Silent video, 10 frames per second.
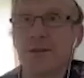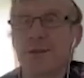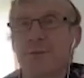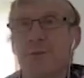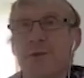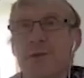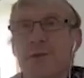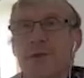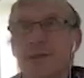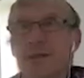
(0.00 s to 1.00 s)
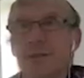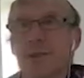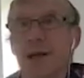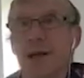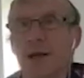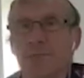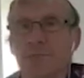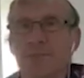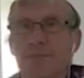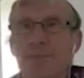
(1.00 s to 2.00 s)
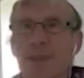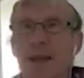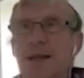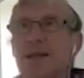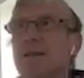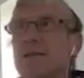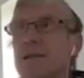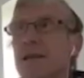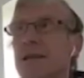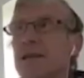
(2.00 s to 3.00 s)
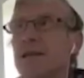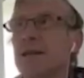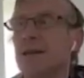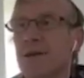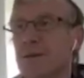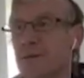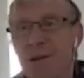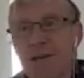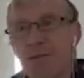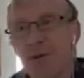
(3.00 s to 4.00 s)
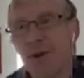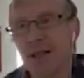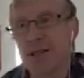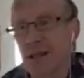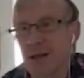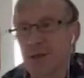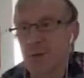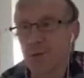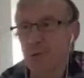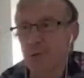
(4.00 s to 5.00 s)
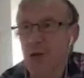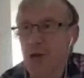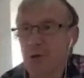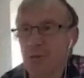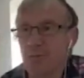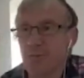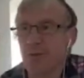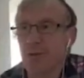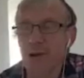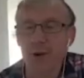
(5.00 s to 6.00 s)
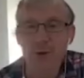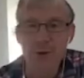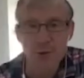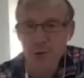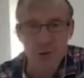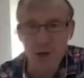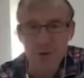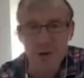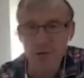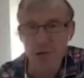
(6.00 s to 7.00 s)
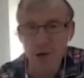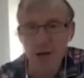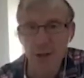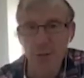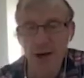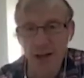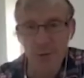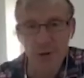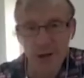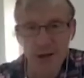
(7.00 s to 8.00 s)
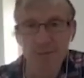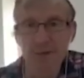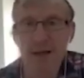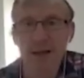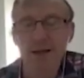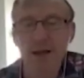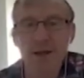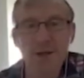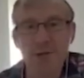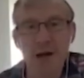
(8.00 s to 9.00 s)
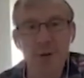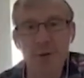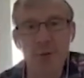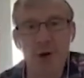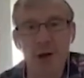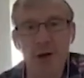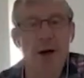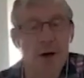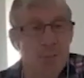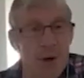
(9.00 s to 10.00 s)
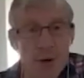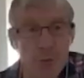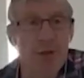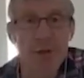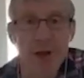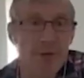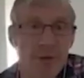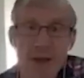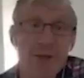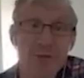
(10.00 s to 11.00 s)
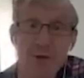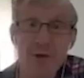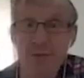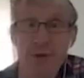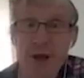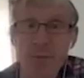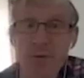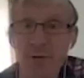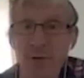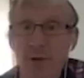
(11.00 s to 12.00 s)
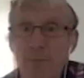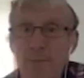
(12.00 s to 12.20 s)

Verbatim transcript: of wisdom. Crikey, it's very difficult, isn't it? Because we're very conscious. We're all so different in the way we interact with wildlife. I suppose one thing, if you've never done it before,